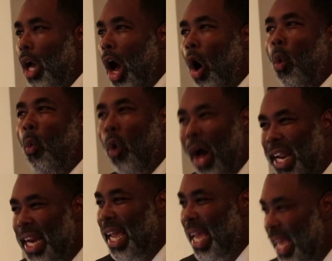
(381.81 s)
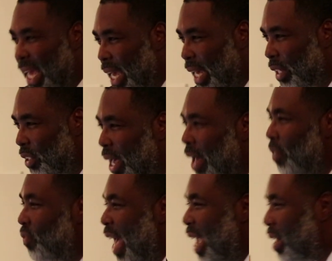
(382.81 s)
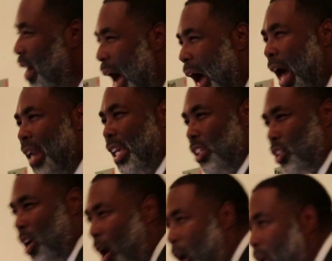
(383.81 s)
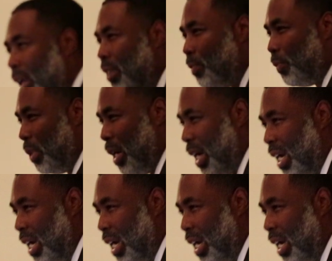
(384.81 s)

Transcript: on what it is that God is calling for